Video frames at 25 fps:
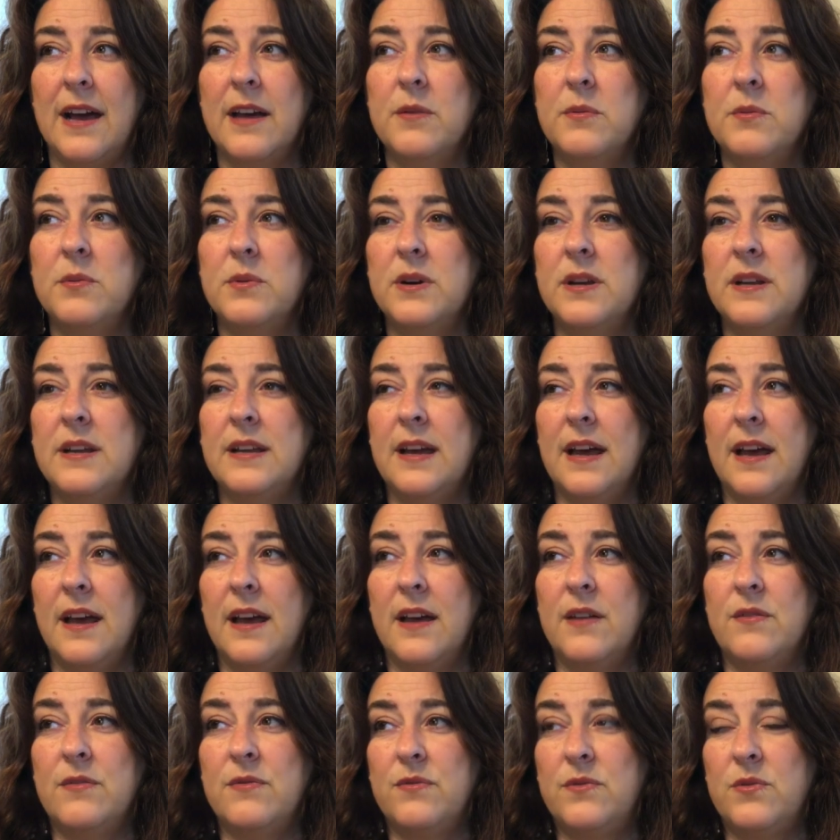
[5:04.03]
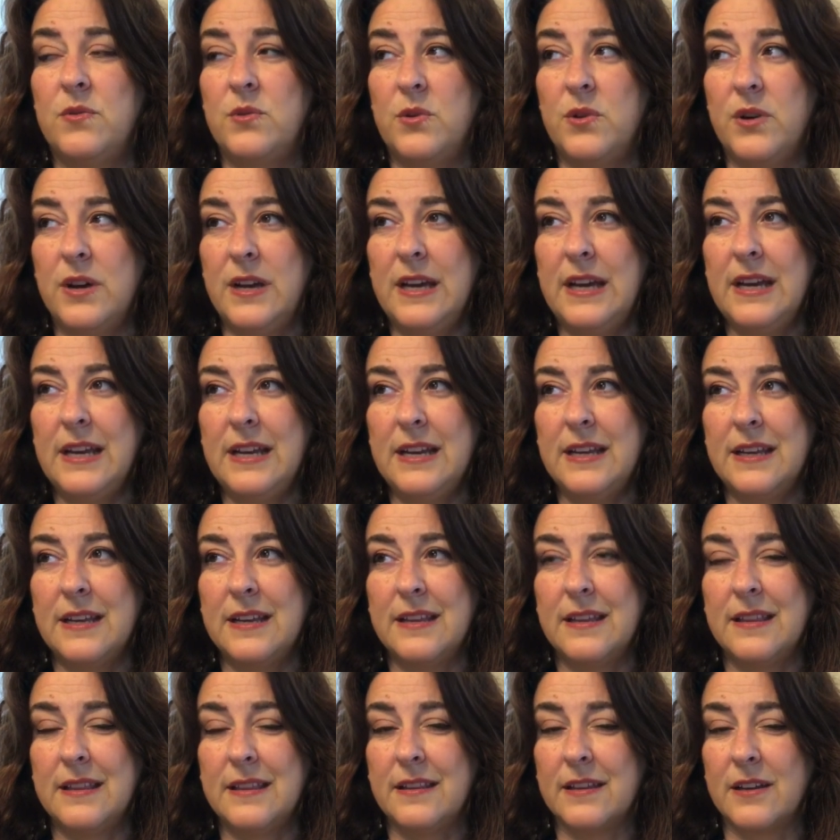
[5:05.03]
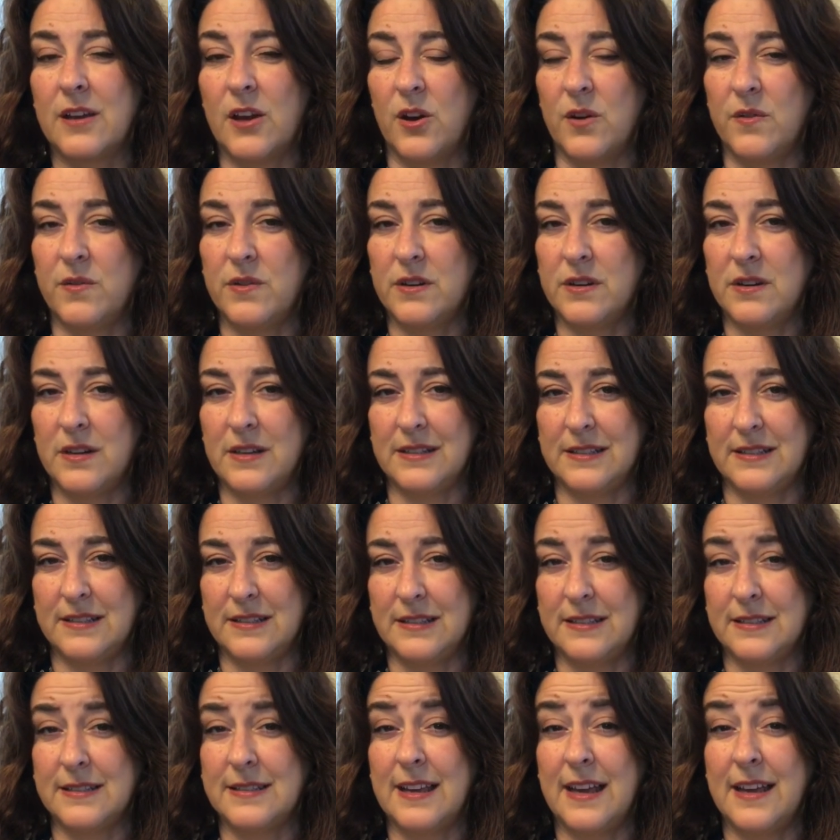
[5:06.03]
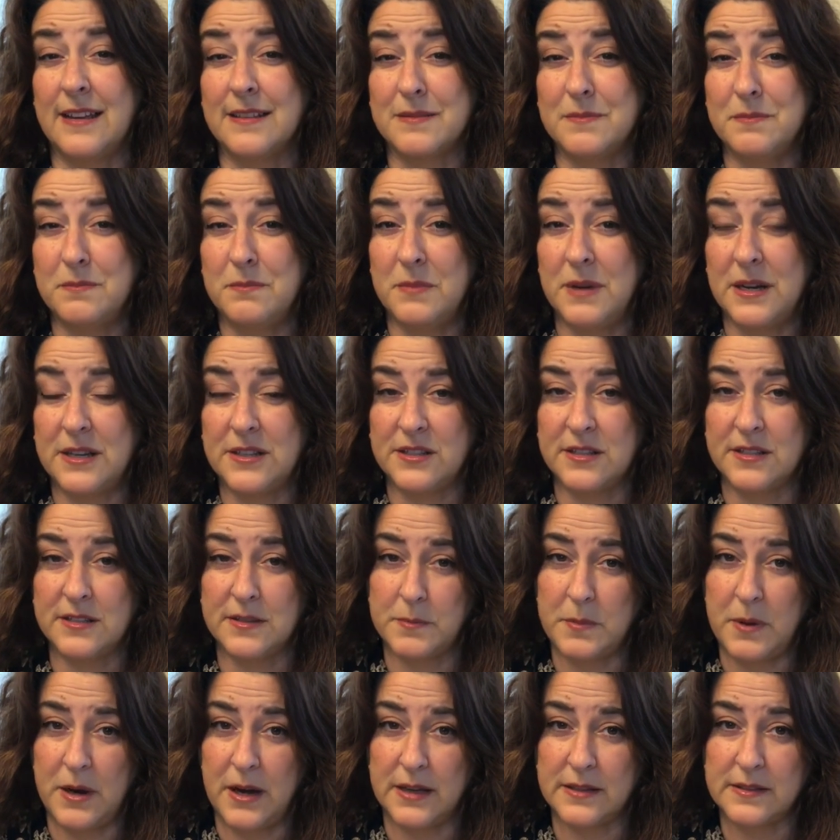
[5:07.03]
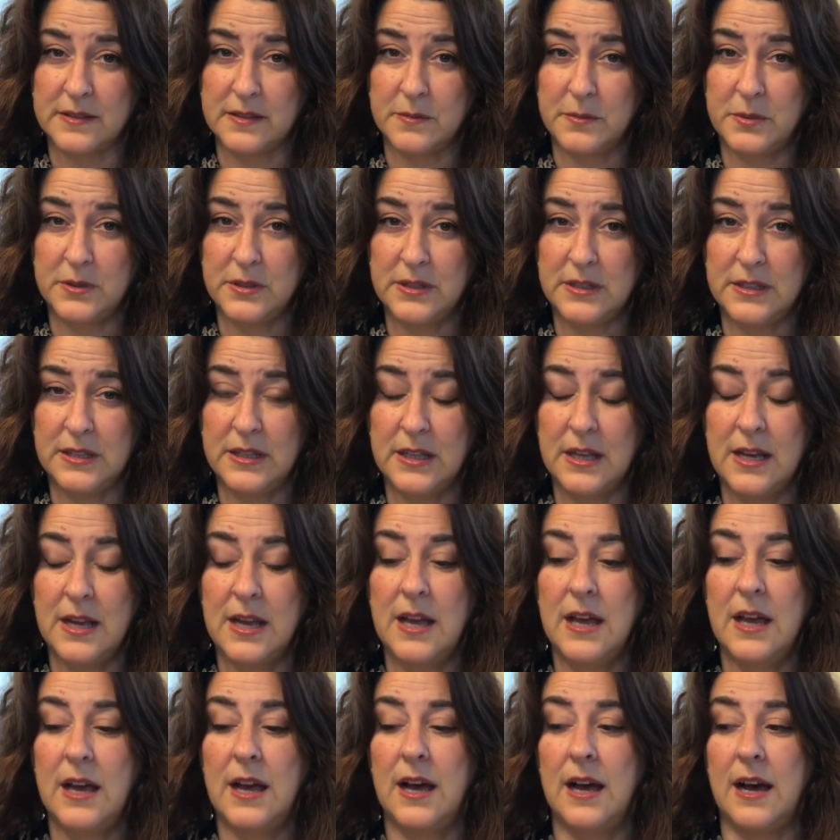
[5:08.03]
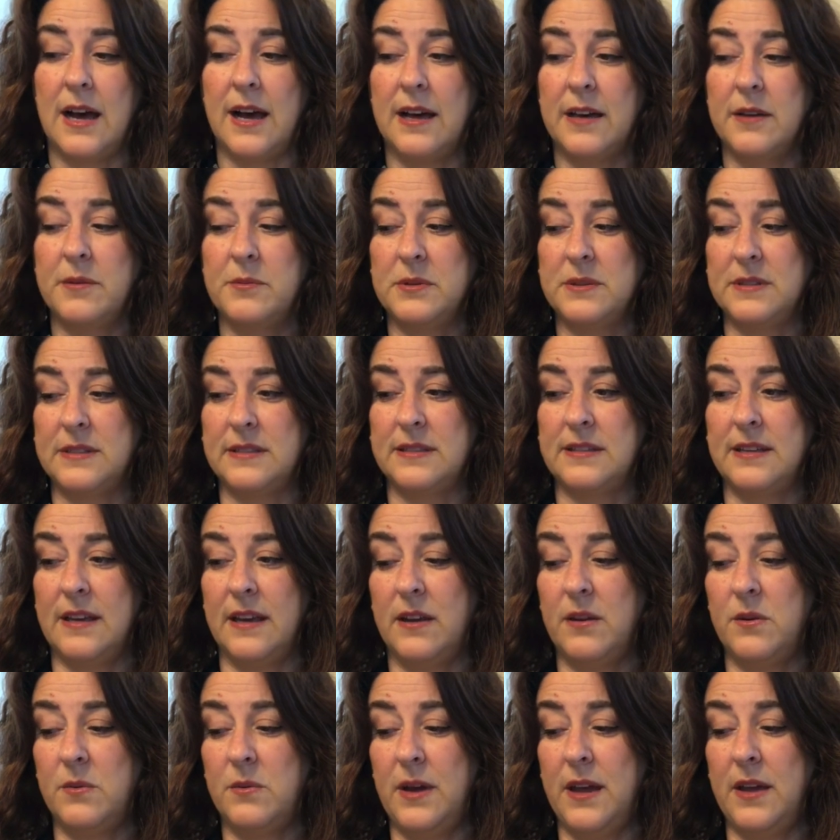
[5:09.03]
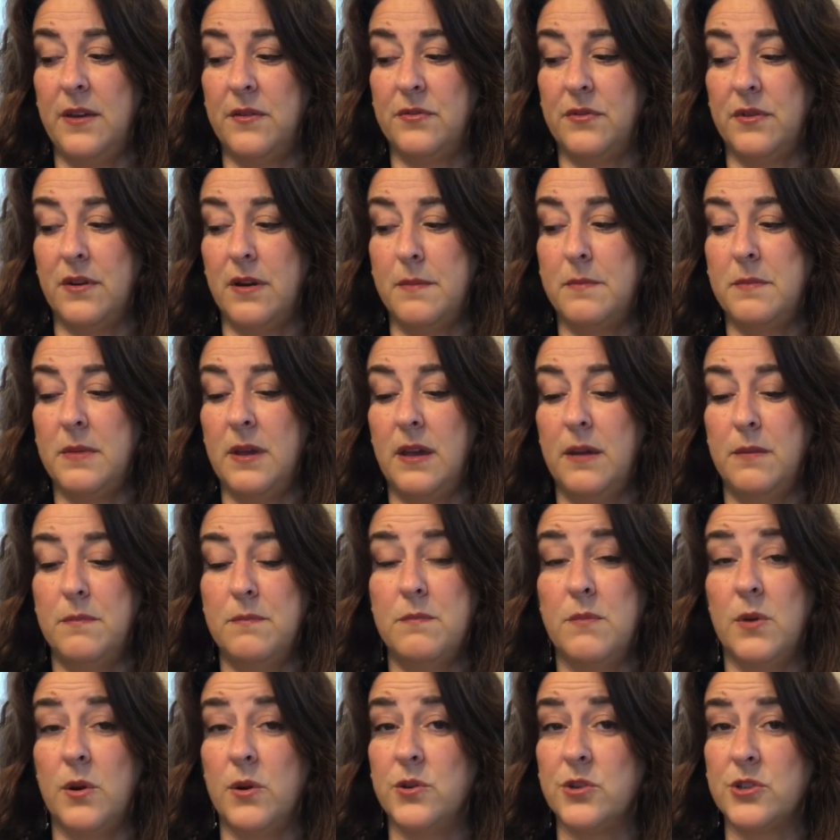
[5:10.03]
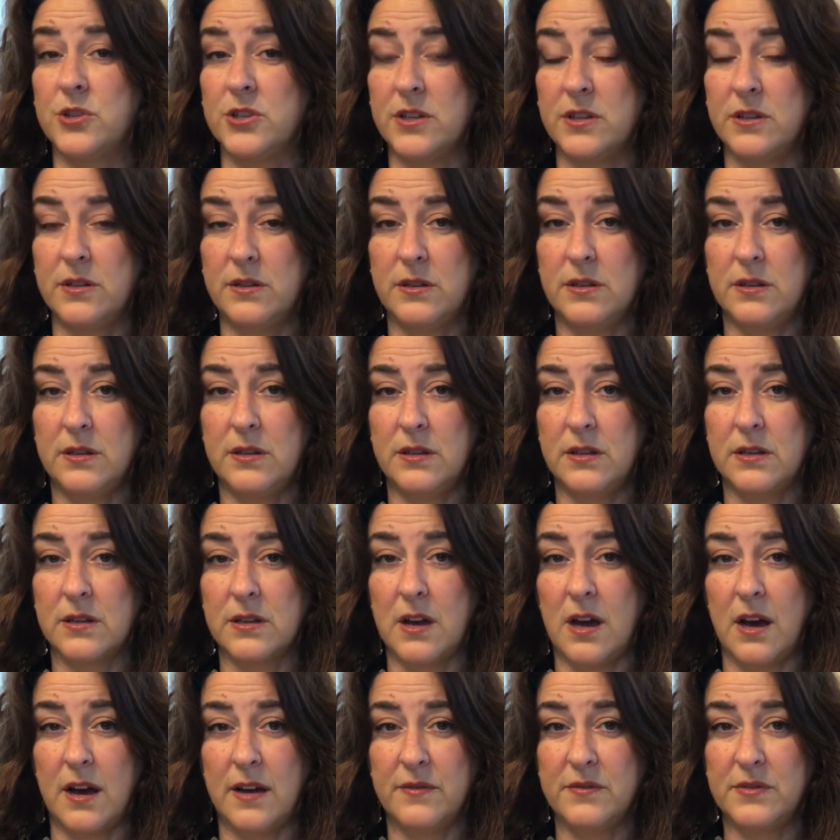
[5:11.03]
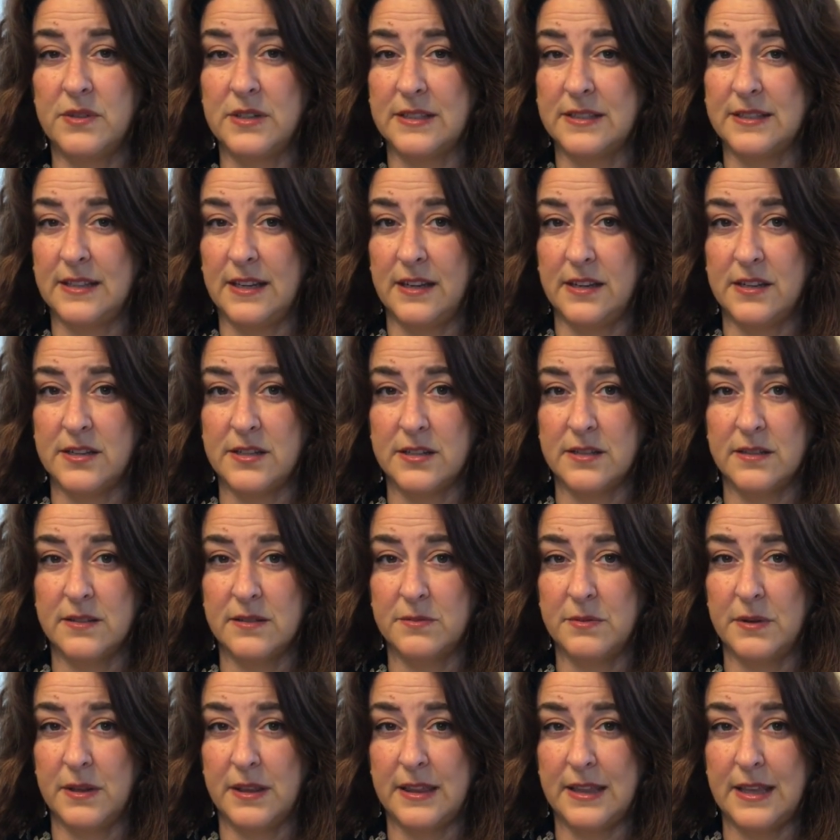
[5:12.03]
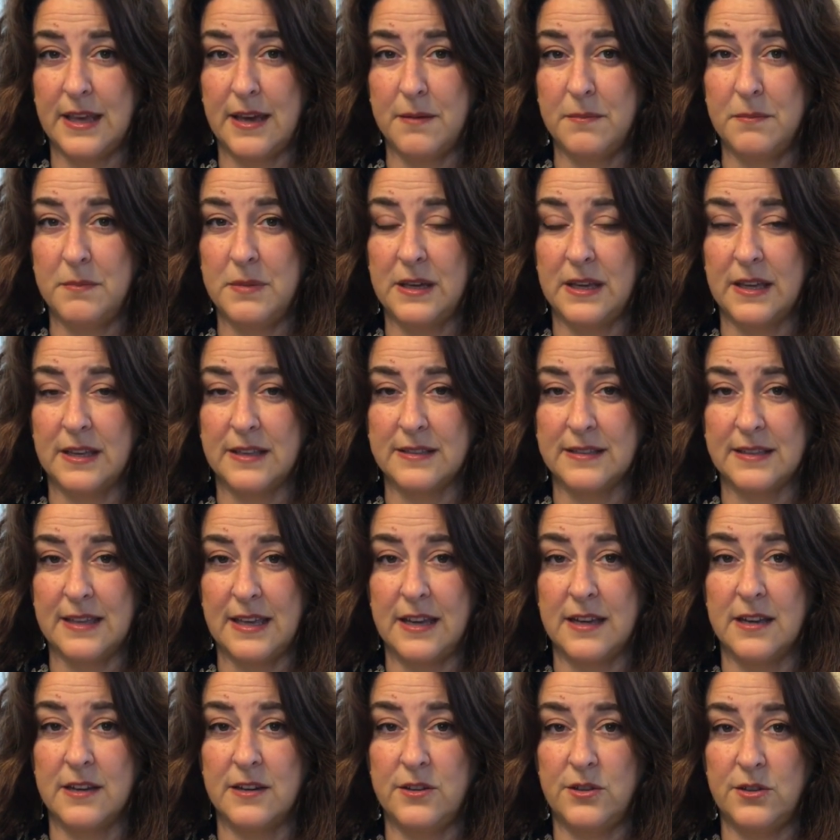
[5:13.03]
would avoid the covert narcissist as much as possible. I would stay away from emotional conversations with them because they can